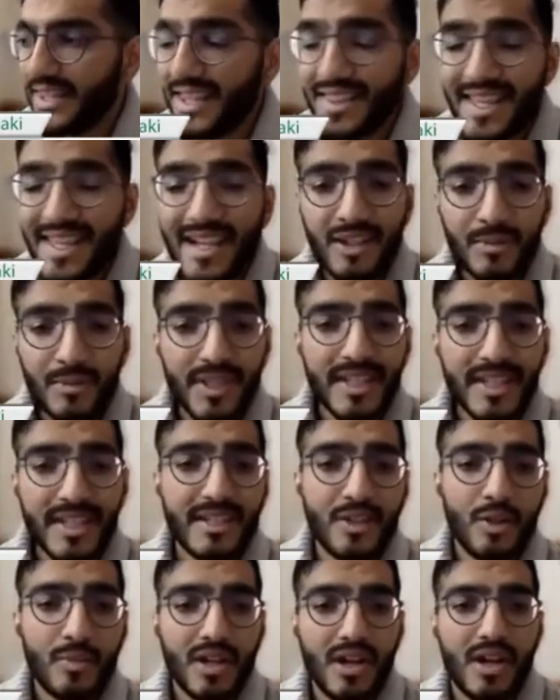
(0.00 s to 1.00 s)
then that
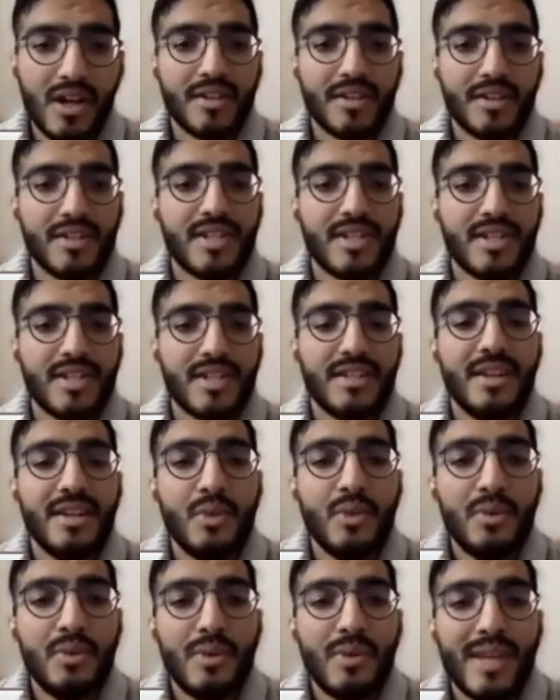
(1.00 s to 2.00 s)
completed our makhraj.
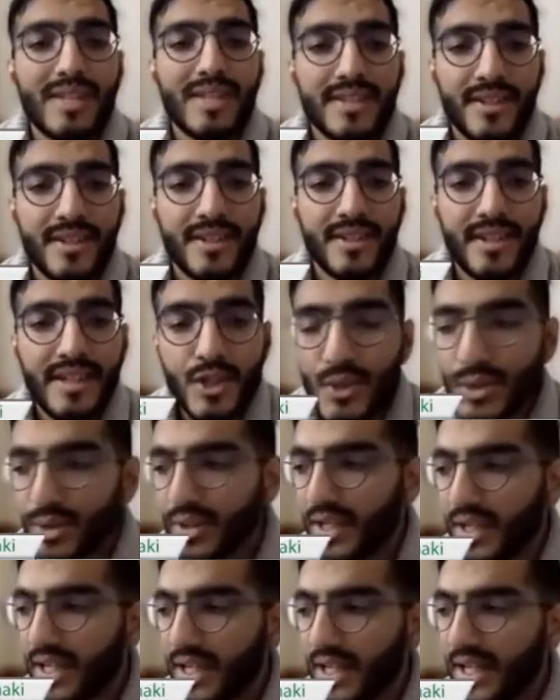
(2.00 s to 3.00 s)
We went
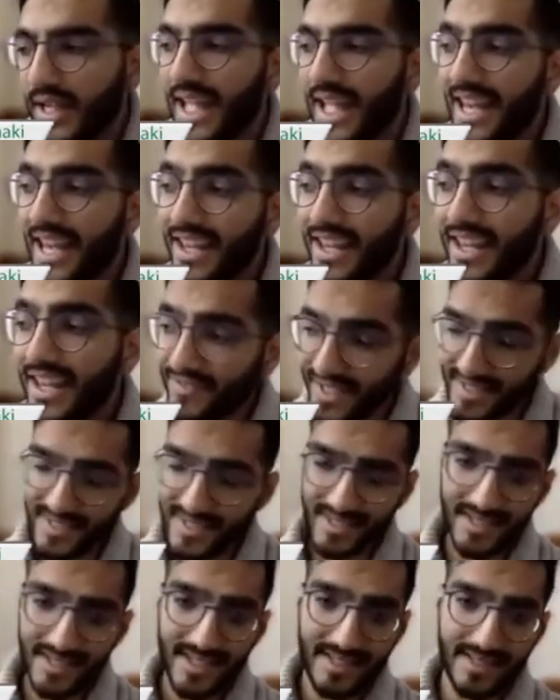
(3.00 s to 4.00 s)
into
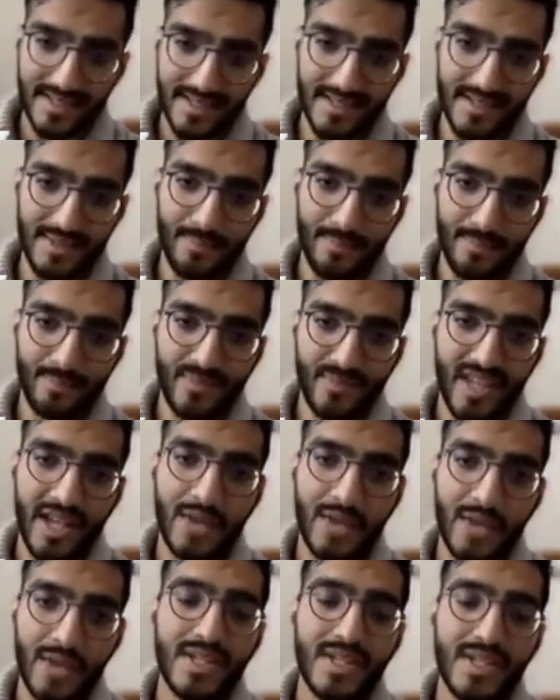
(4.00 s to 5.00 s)
elevated letters.
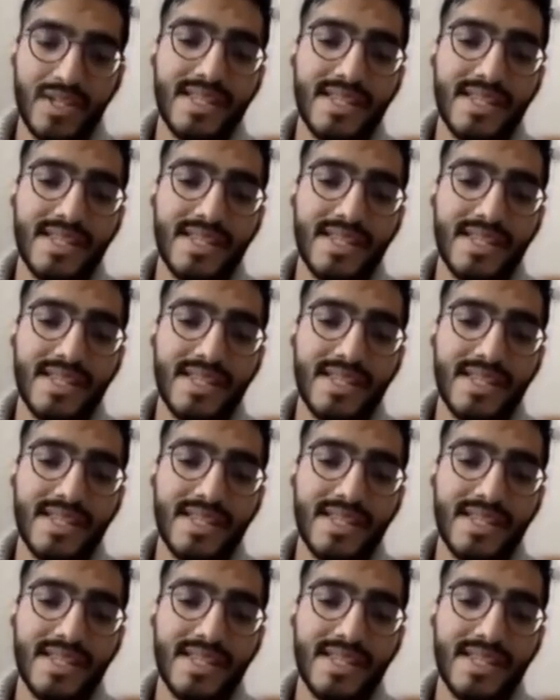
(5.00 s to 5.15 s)
And we